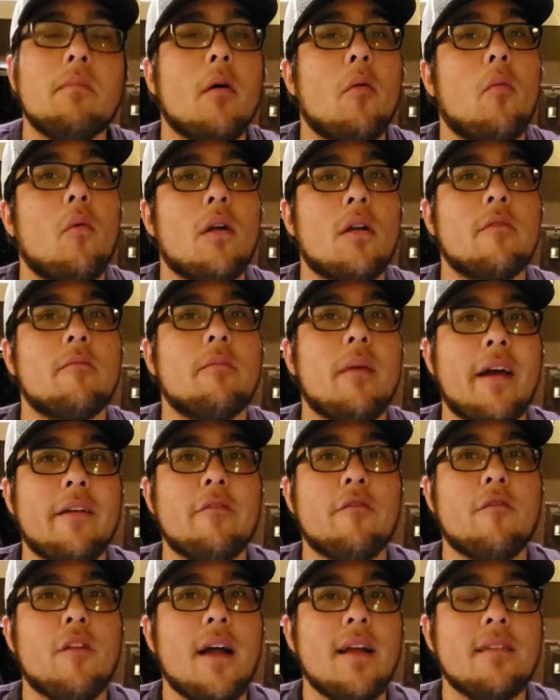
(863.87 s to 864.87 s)
but one of my
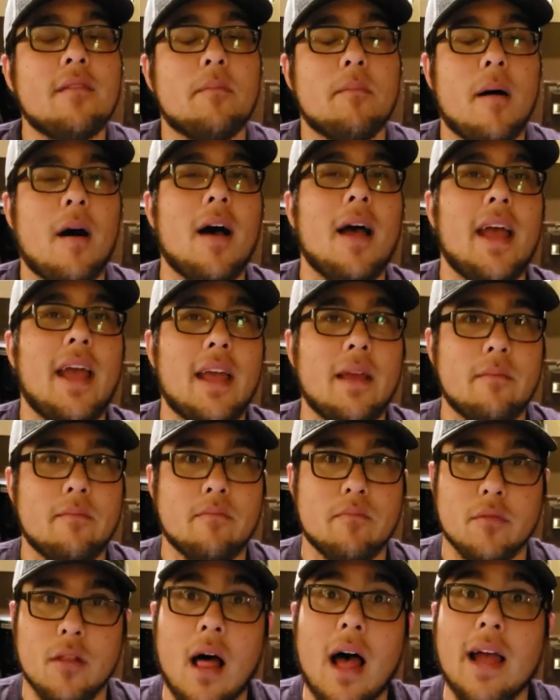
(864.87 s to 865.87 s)
friends bought a
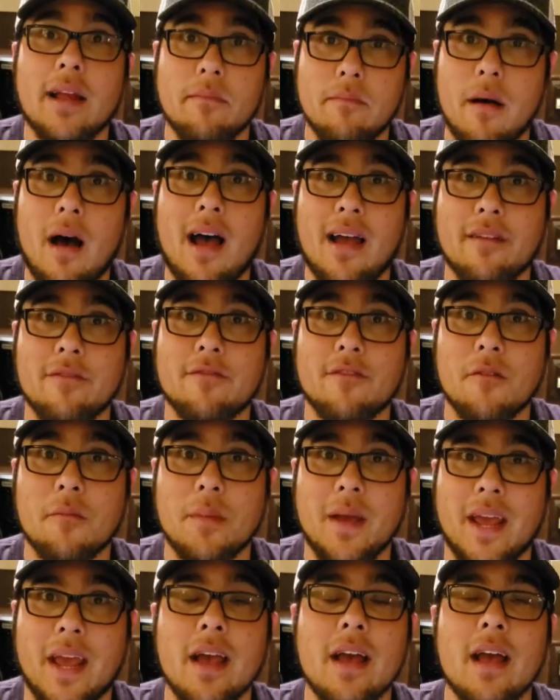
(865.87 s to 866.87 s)
blind buy for
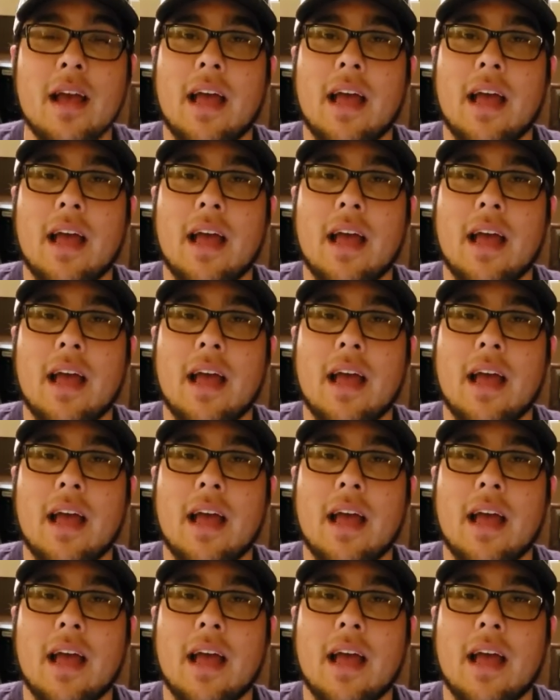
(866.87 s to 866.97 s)
me,